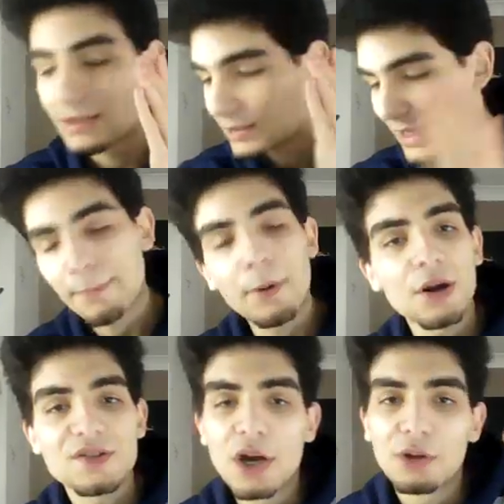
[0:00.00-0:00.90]
Get
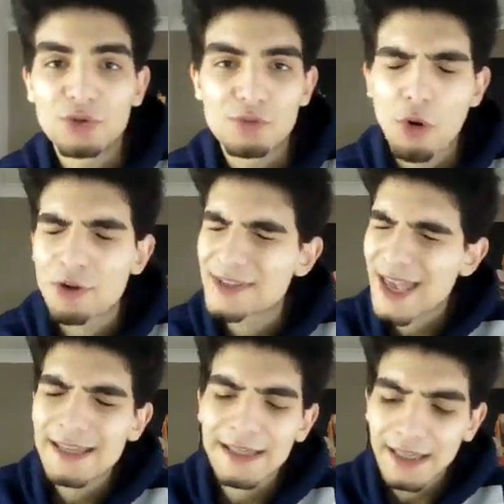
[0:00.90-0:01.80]
past the hurdle tomorrow.
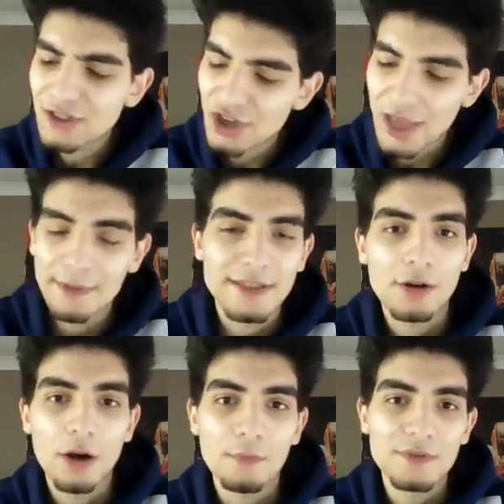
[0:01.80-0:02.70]
Take each game as it
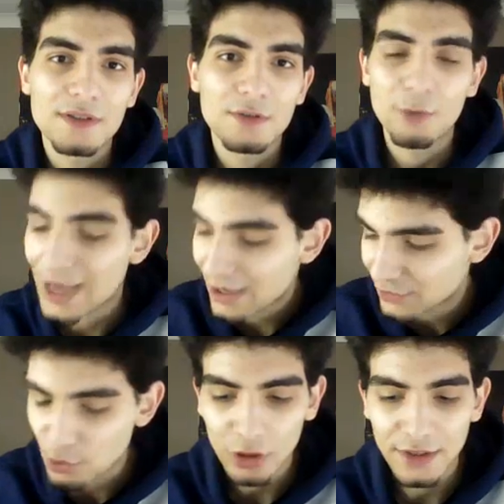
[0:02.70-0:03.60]
comes. have the
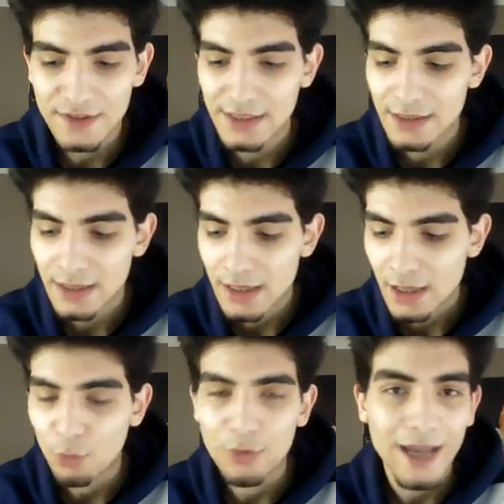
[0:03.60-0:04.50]
quality.
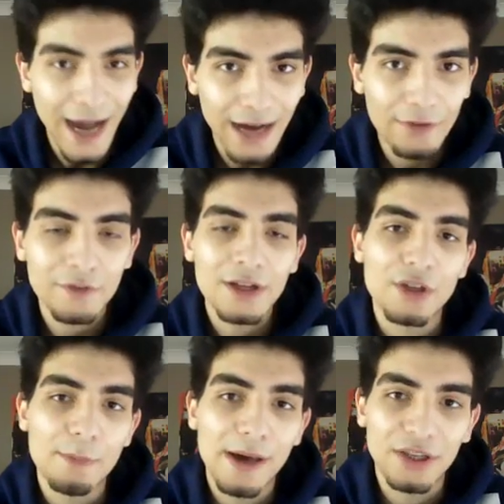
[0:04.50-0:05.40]
We have the
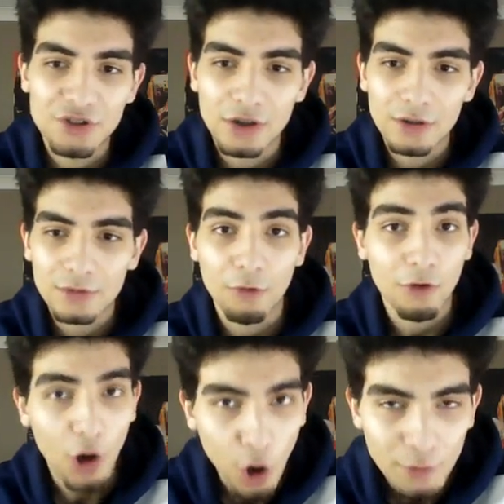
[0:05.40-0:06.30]
manager. We're
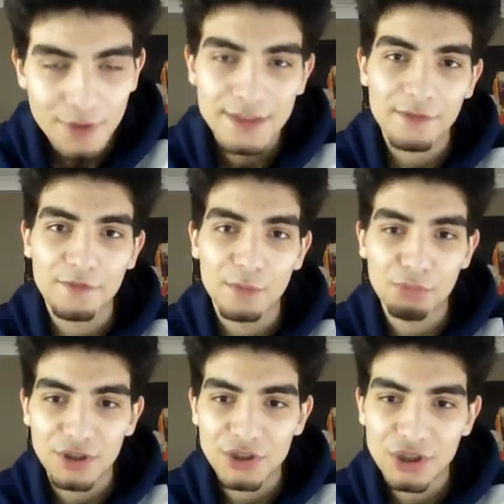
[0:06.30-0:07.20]
at home at Stamford
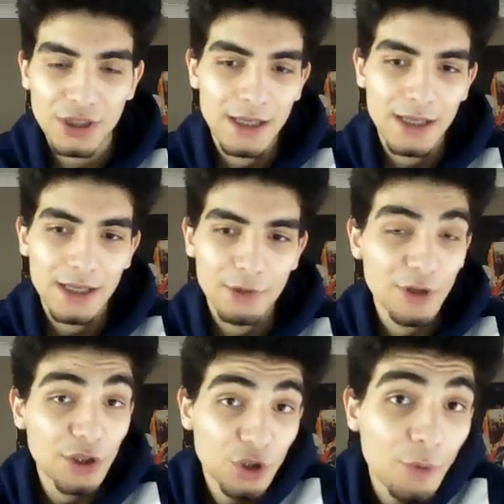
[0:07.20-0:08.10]
Bridge. We
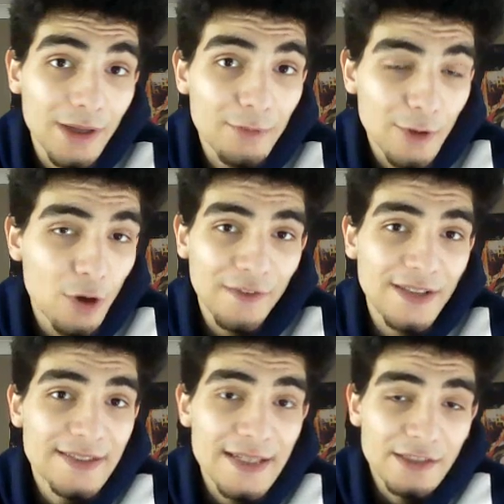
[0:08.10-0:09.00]
can do it. We've got a
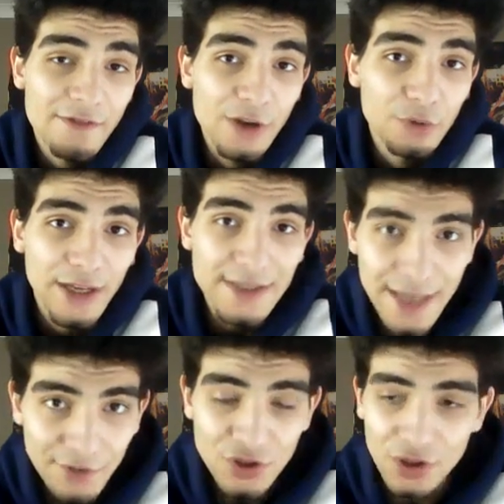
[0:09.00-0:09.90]
fantastic record against
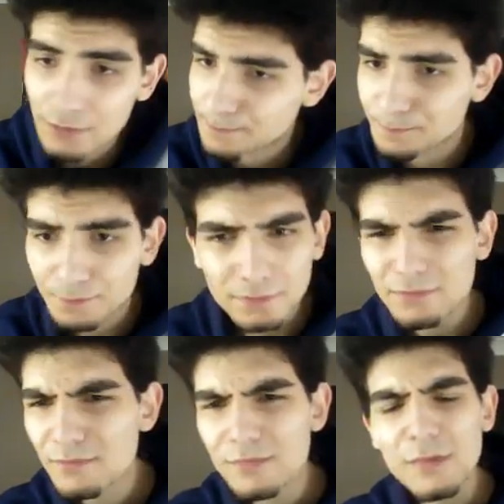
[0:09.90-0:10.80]
Everton.
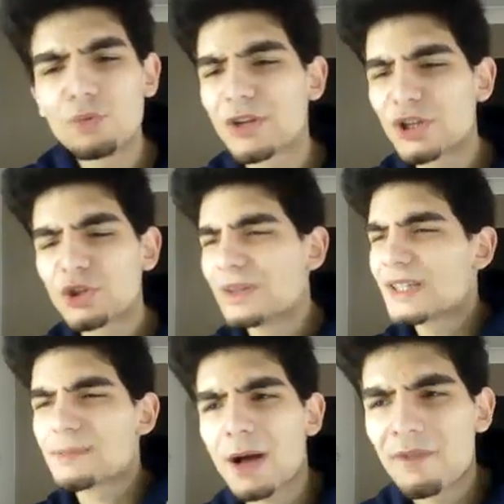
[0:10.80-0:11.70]
We can do it.
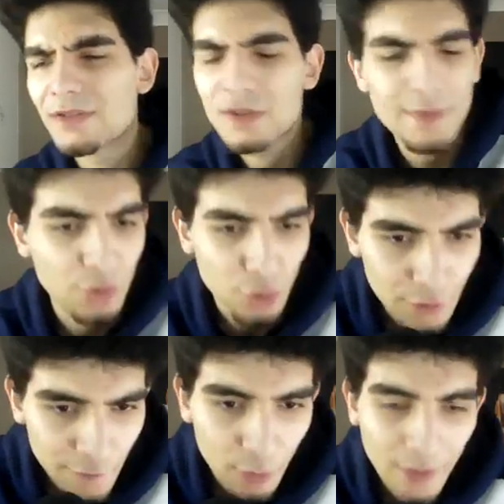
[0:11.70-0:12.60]
Despite Everton being on good
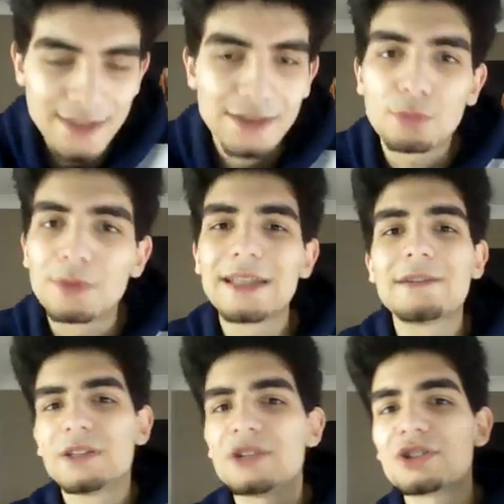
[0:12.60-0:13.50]
form, I still believe
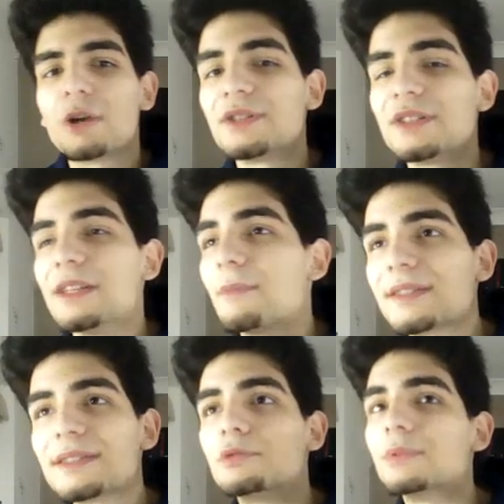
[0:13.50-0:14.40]
in this Chelsea team. I
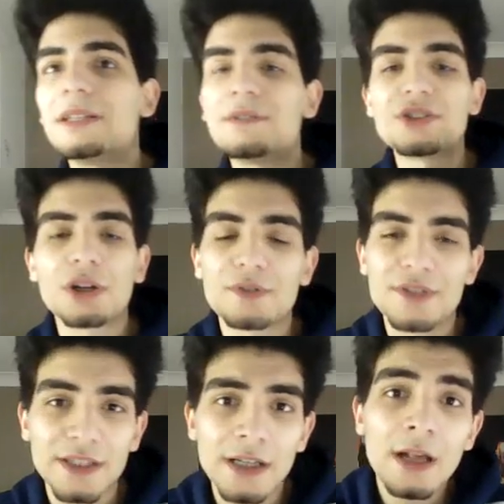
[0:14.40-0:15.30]
still believe that
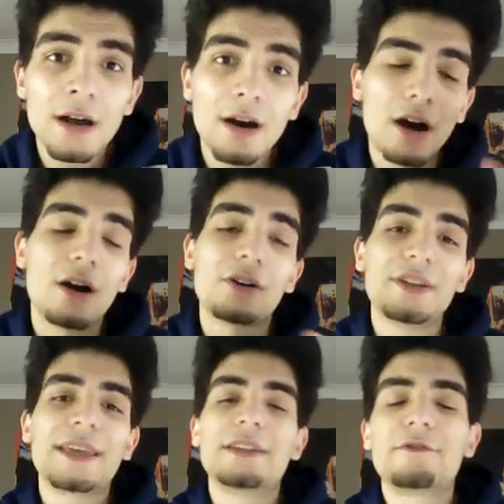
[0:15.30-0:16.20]
Chelsea are going to
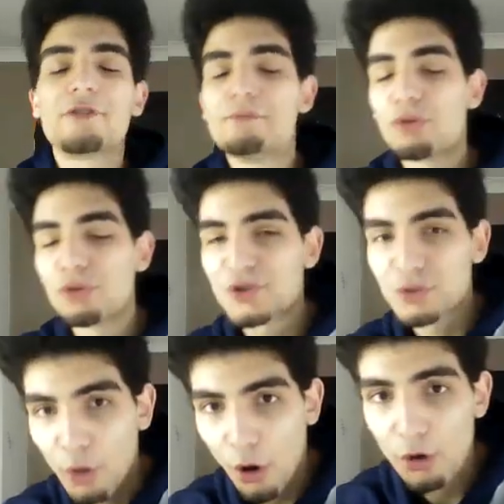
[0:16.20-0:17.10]
get the 3 points
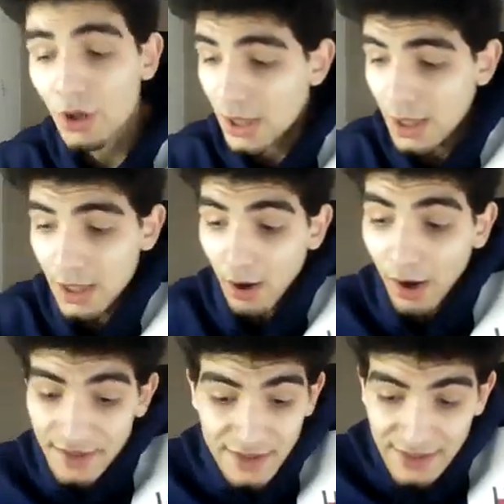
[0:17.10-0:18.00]
tomorrow. I
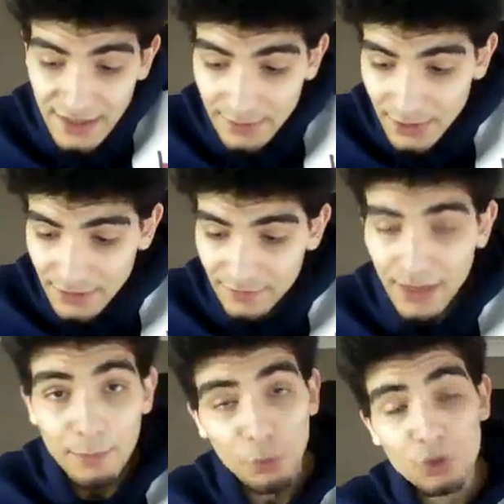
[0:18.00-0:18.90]
sincerely believe that.
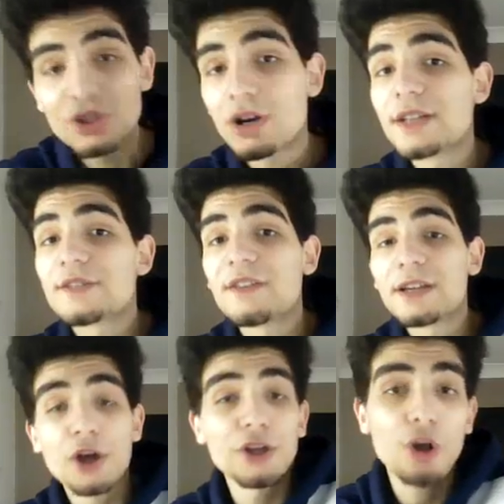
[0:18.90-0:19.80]
But what do you guys think?
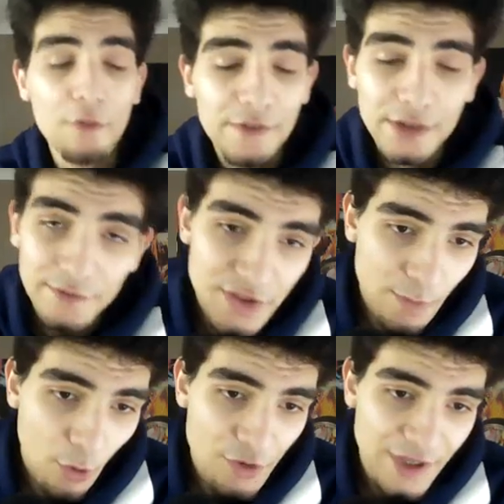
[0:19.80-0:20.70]
Are you confident for
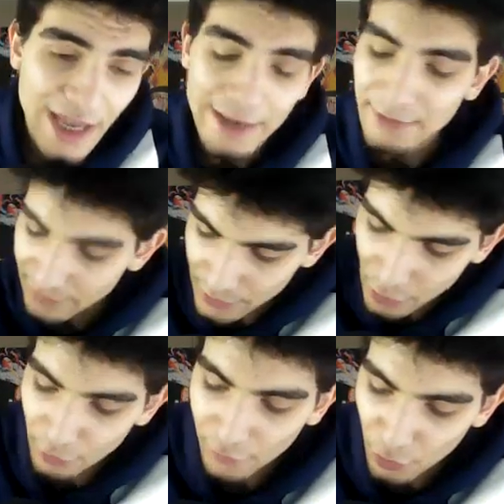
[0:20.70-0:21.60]
tomorrow's game? Leave me
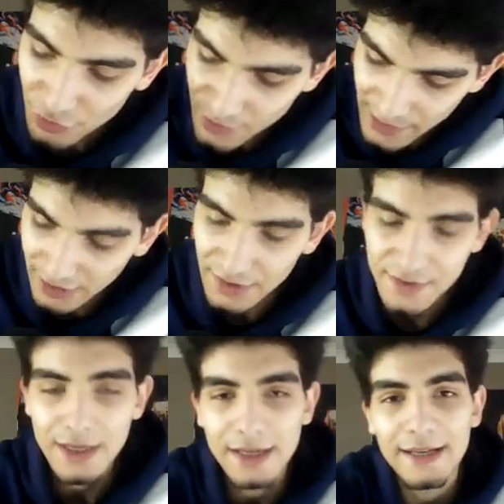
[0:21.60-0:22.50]
your thoughts, opinions
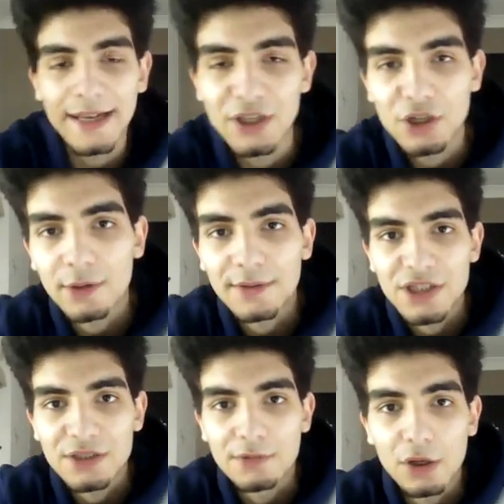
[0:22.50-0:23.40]
in the comment
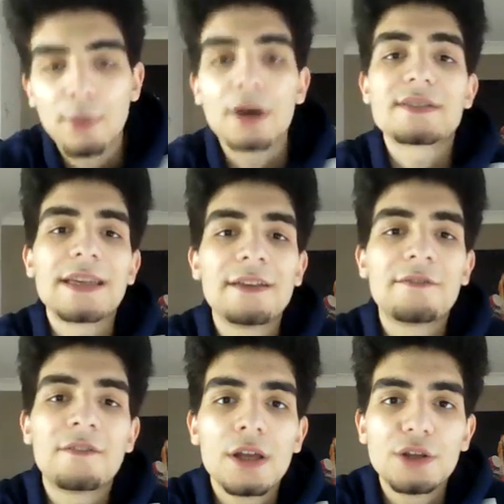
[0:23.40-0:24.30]
section below. But if
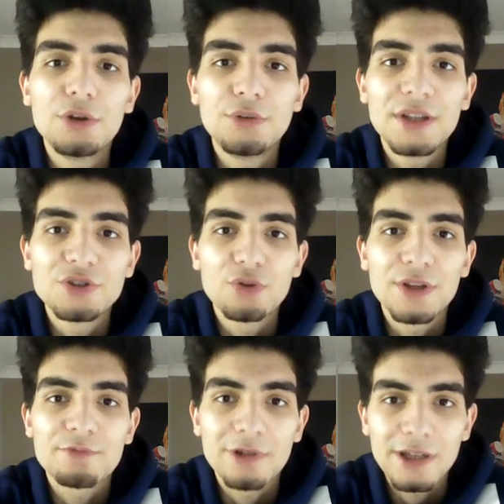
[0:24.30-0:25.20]
you did enjoy this
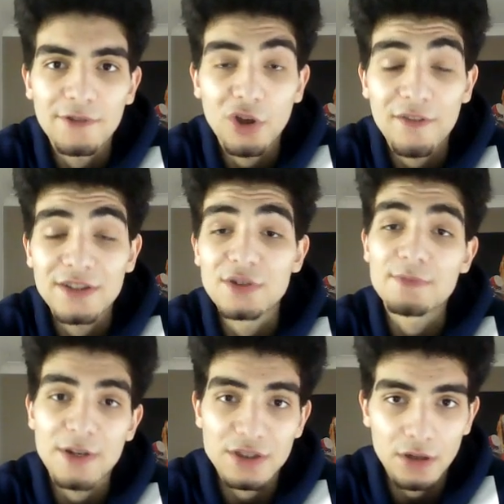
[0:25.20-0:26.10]
preview, don't forget to
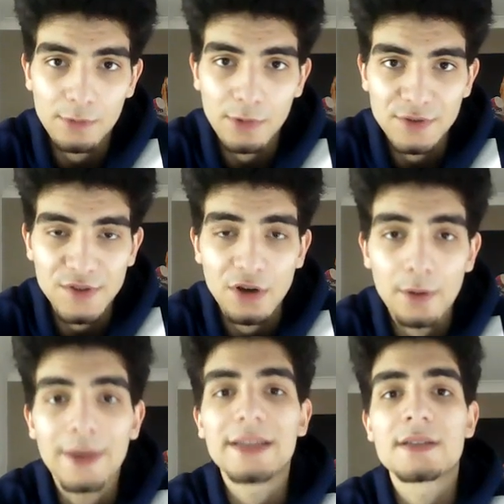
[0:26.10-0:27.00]
smash like button, subscribe,
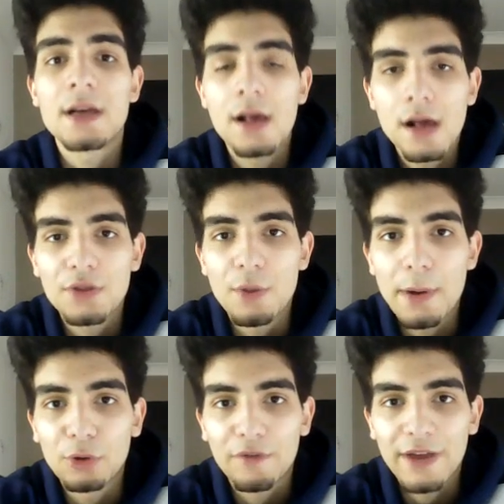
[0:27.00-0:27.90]
hit the bell
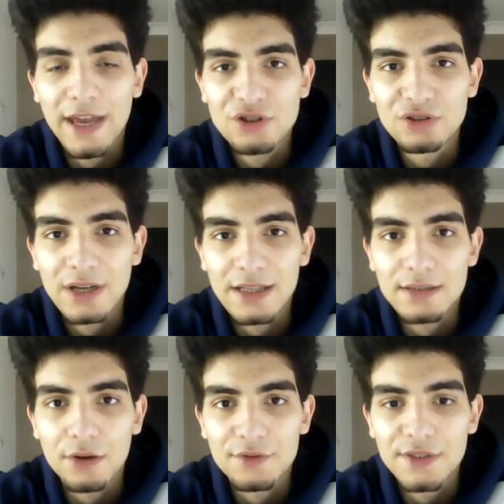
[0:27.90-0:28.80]
notification, and
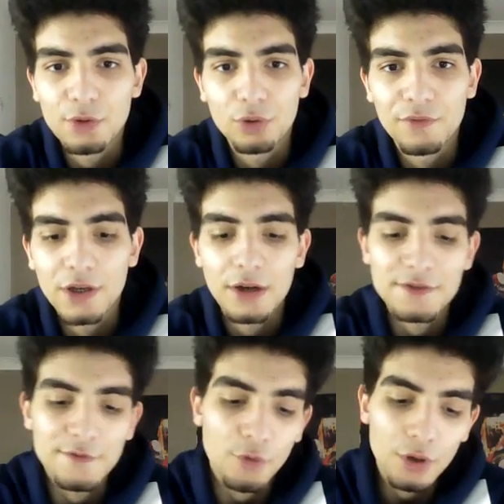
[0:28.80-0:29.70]
I'll see all of you guys
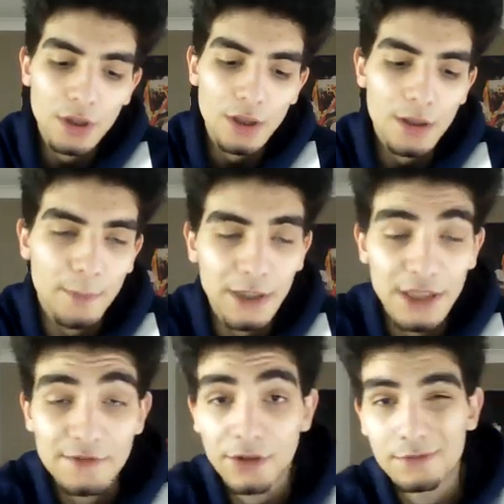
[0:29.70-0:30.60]
for my next video.